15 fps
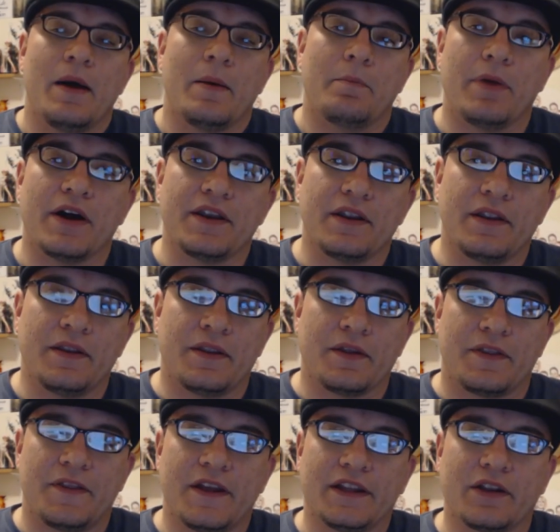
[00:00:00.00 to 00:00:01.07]
But the
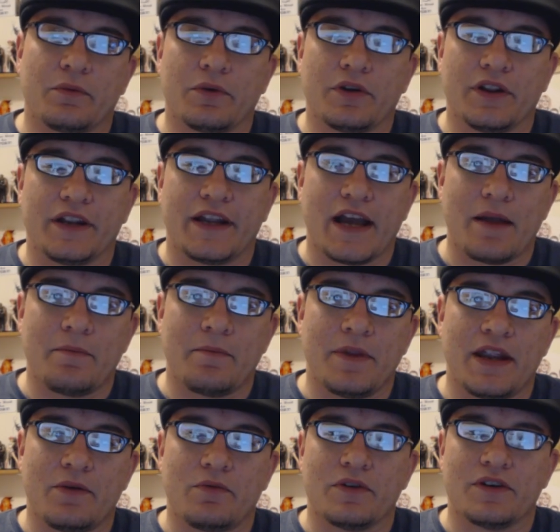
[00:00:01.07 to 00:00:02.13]
thing that really got
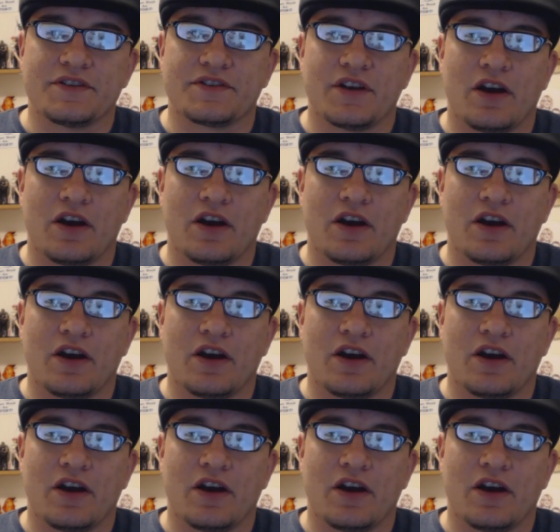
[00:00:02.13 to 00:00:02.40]
me was,